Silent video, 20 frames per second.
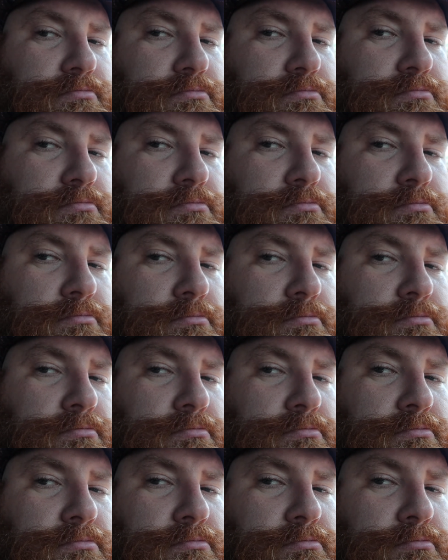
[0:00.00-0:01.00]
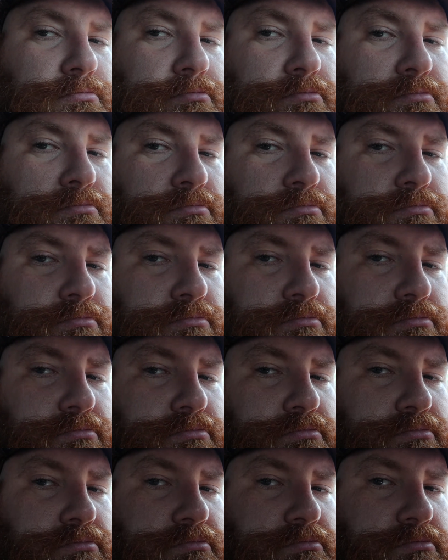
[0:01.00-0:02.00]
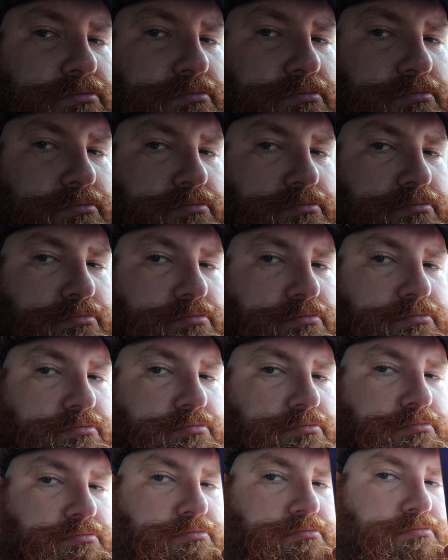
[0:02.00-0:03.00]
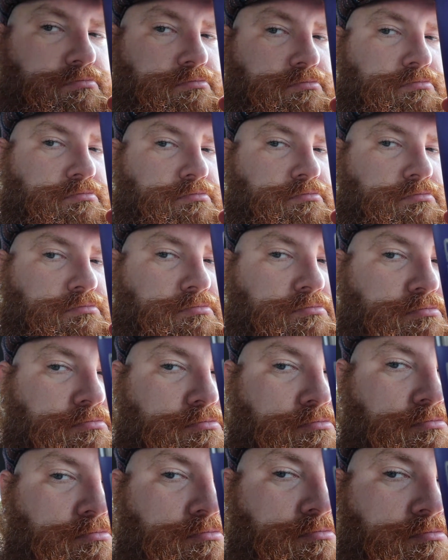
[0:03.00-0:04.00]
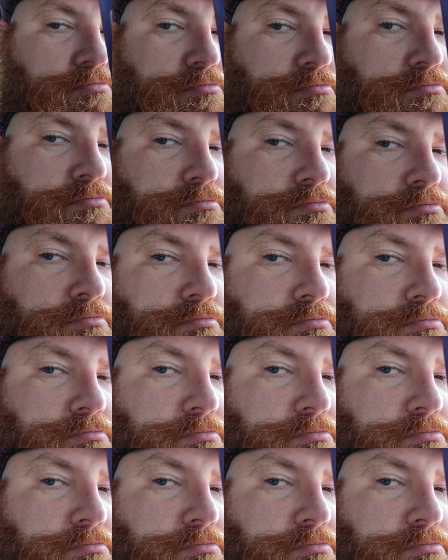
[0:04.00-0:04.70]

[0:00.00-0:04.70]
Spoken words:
(no one is talking)